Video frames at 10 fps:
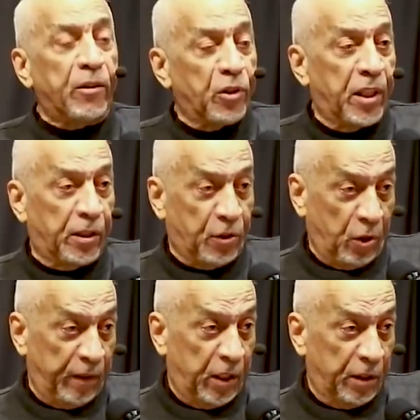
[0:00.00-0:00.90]
interested in
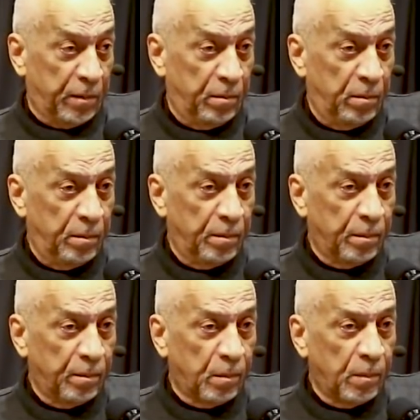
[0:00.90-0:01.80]
conservatism.
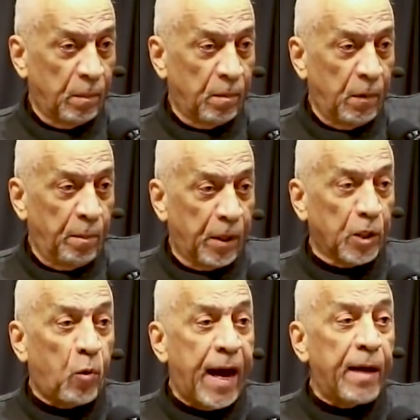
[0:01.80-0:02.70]

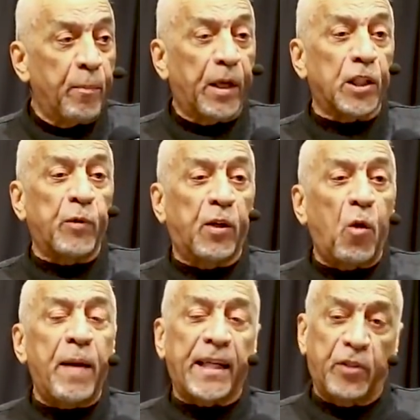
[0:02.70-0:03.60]
Because why? Because we
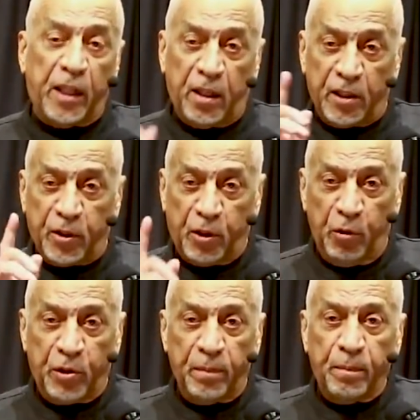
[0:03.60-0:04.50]
go back to the
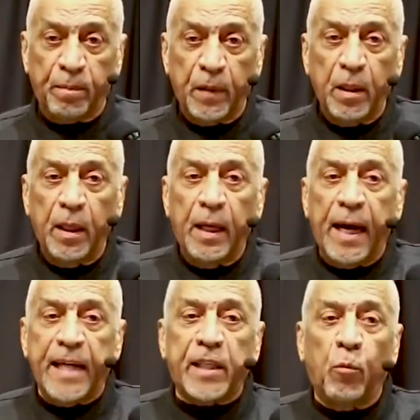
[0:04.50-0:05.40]
Constitution
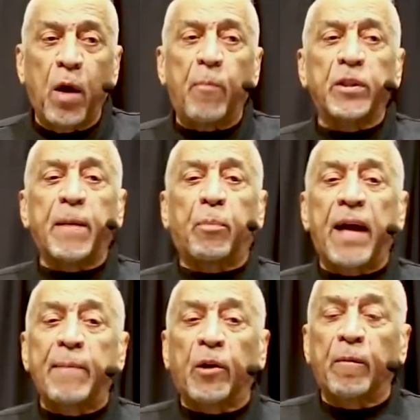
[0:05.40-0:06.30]
and say, what was the
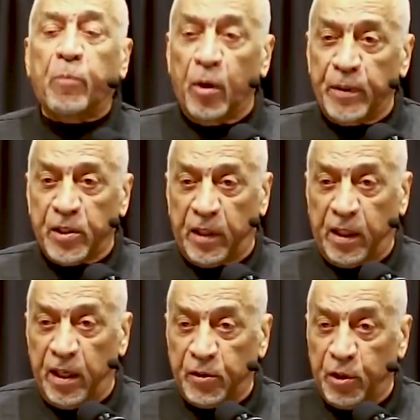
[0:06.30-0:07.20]
primary purpose of the
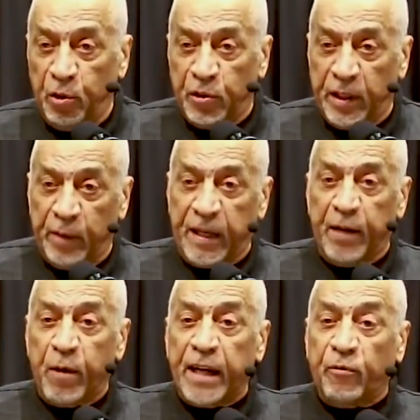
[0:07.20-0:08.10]
Constitution when
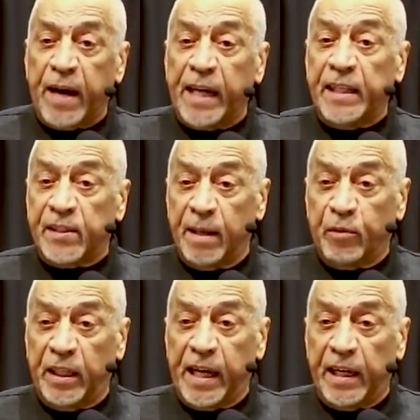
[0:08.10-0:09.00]
they ratified it in
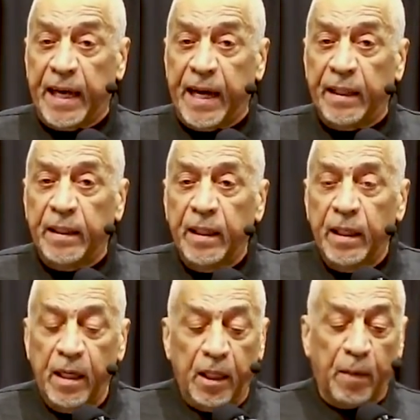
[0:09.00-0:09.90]
1789?
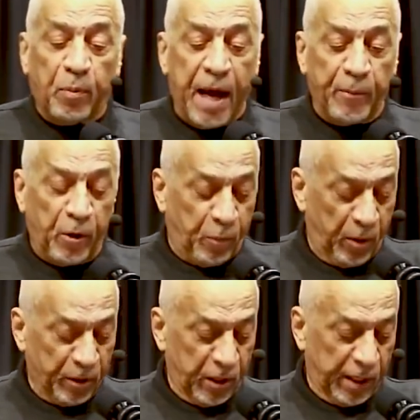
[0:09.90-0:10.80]
The primary
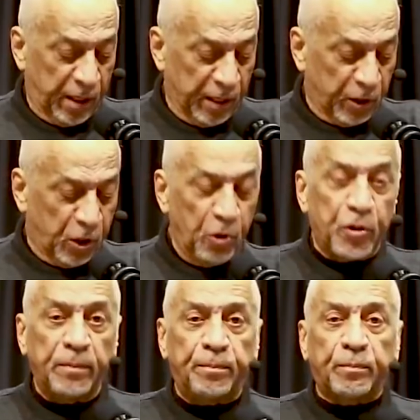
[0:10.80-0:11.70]
purpose of the
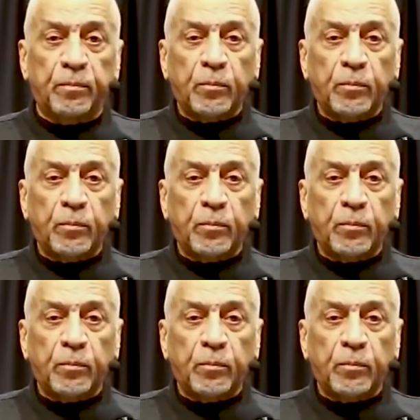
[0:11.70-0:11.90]
Constitution